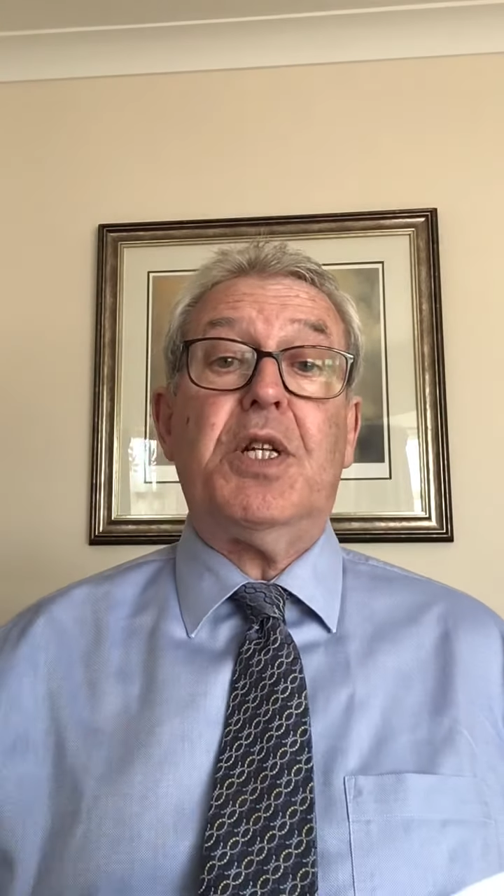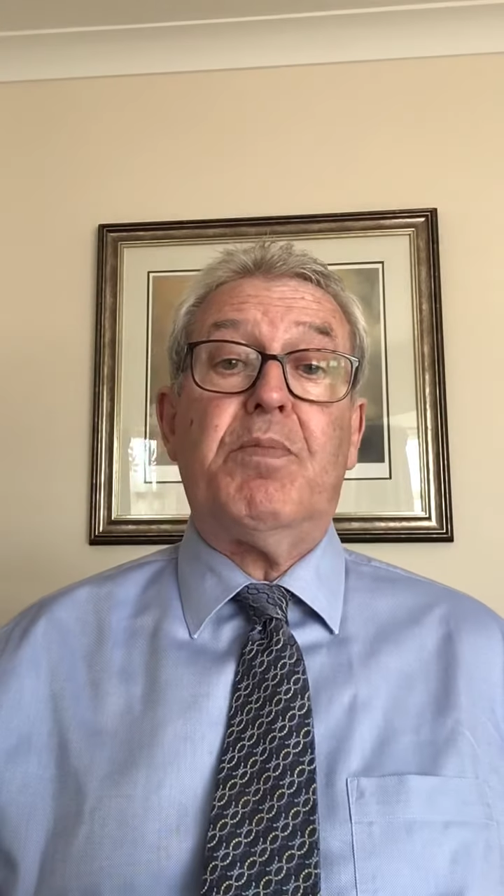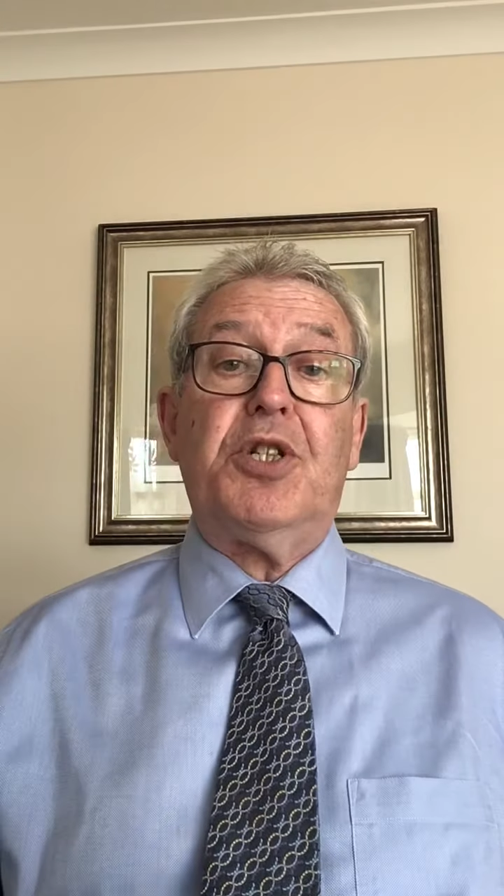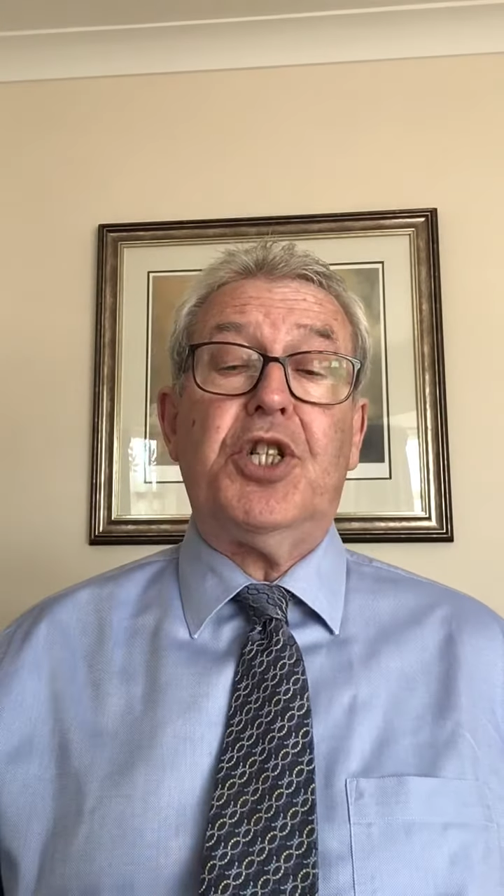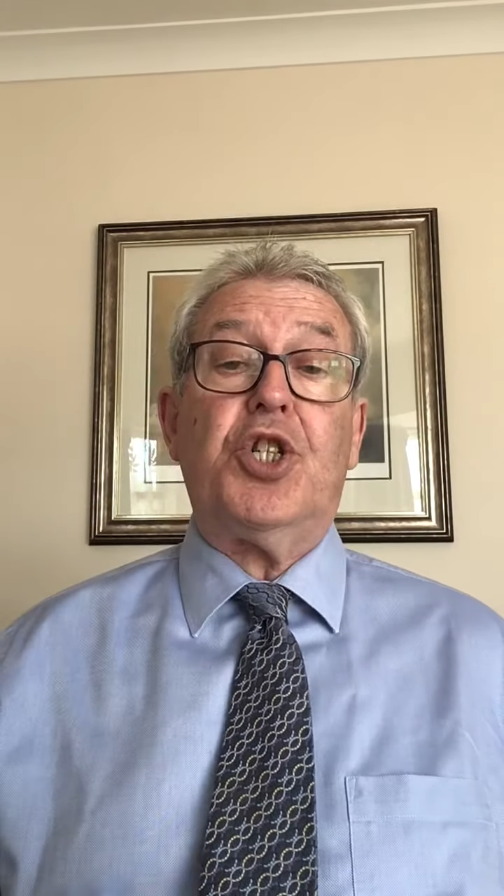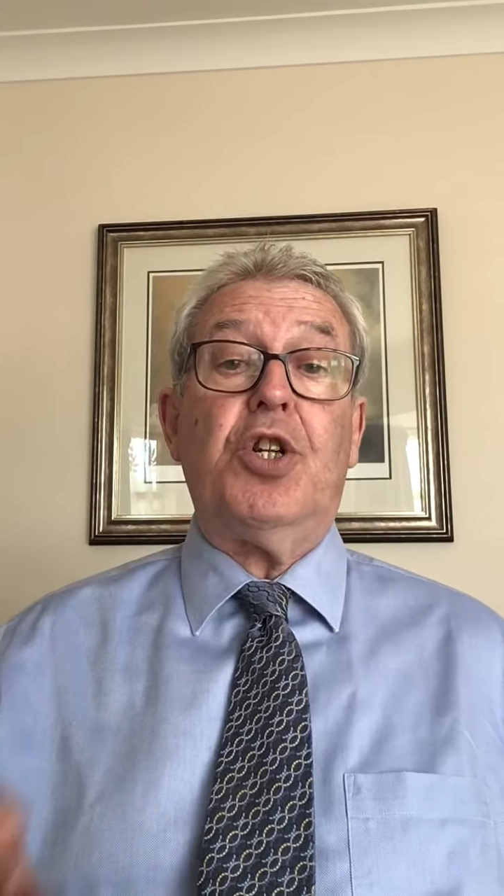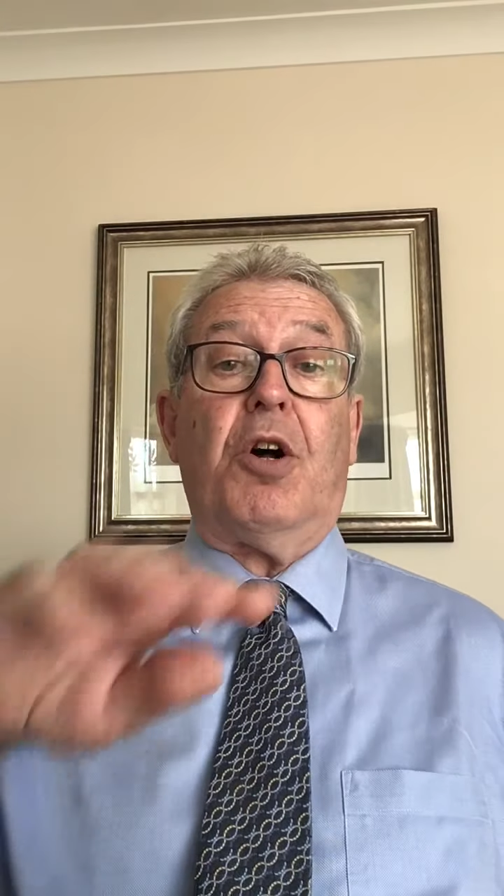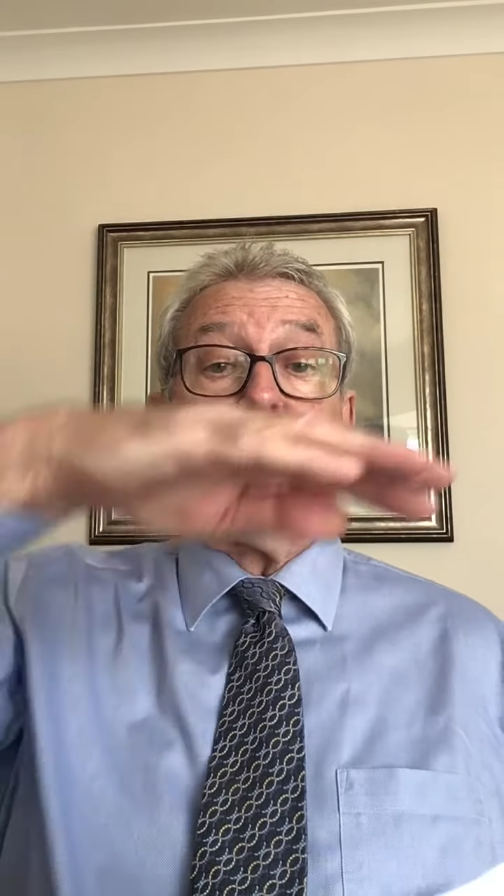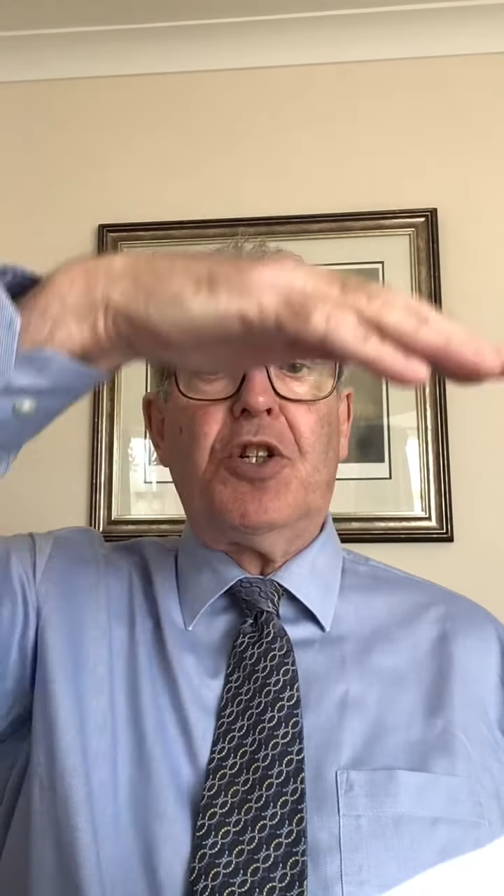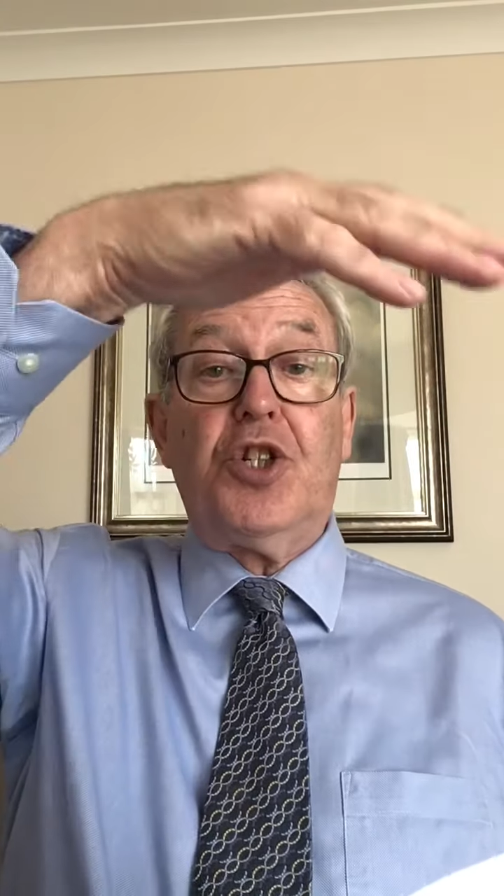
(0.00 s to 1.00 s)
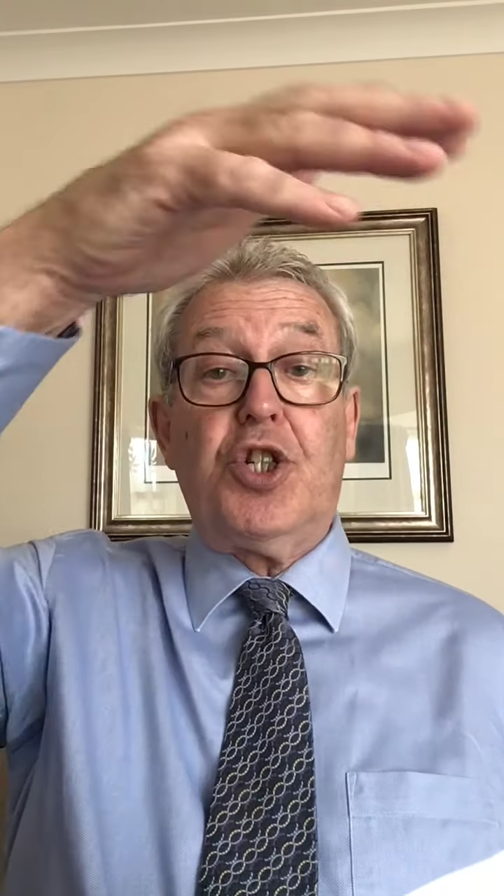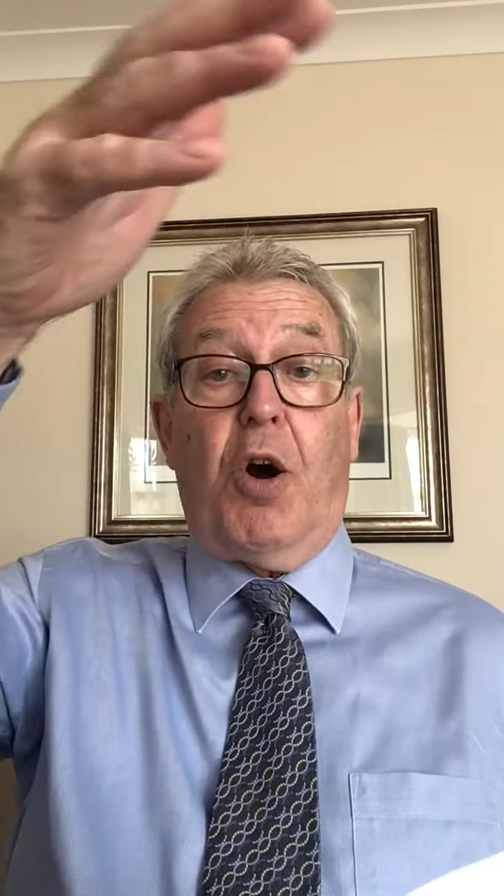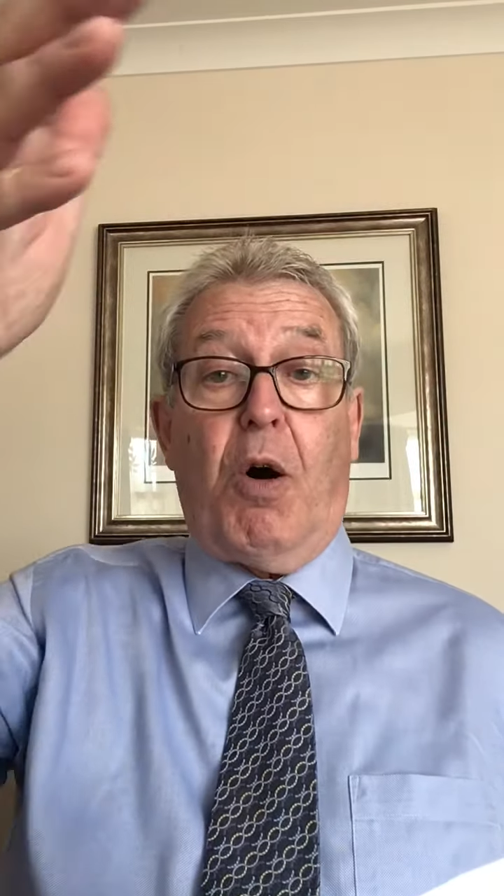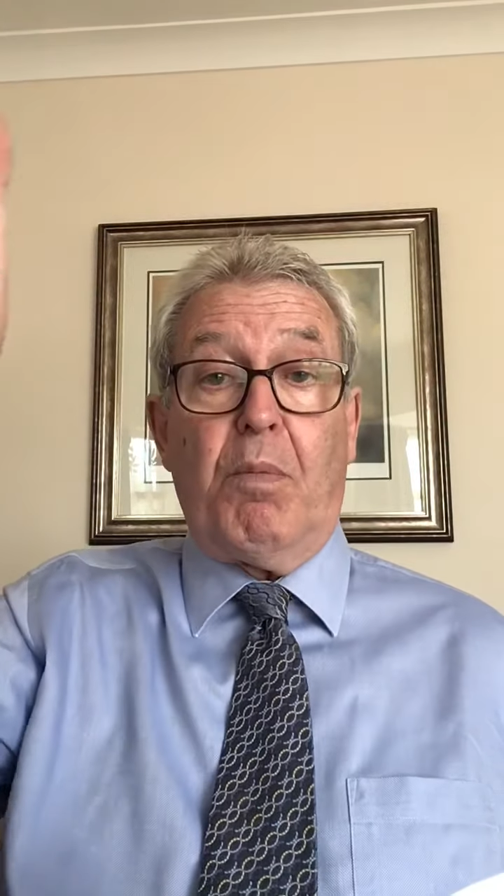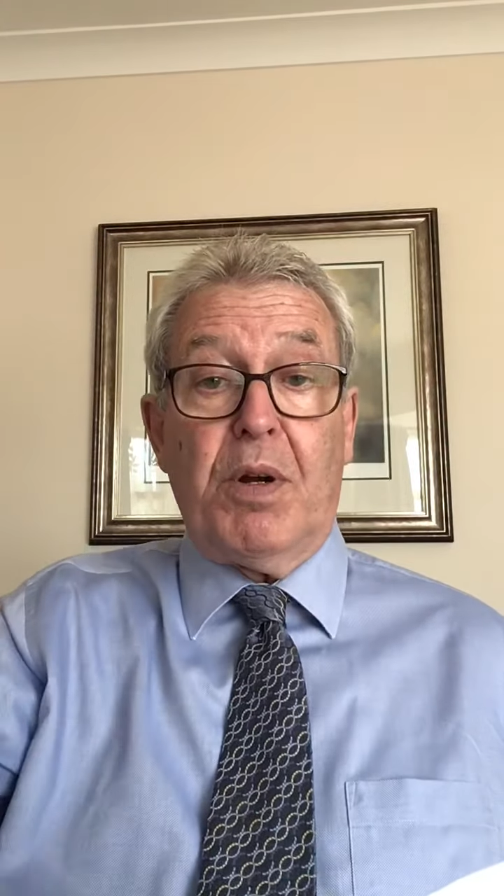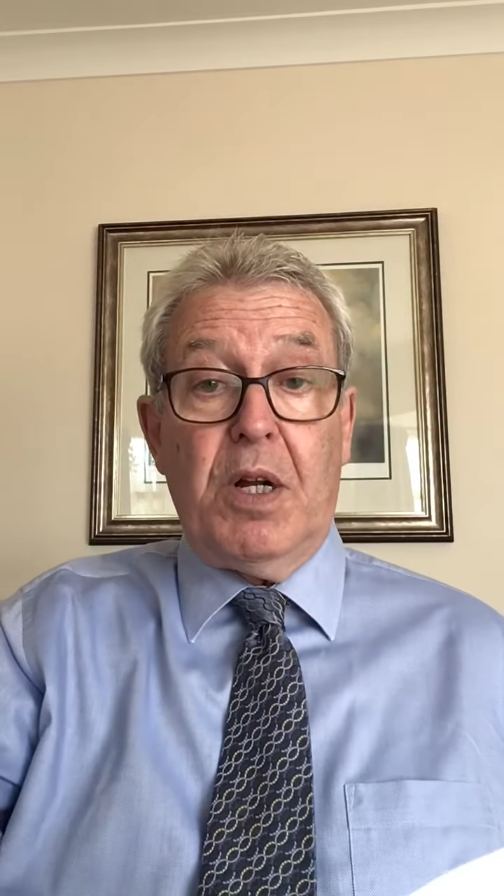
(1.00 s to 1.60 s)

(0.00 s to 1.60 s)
positioned on the top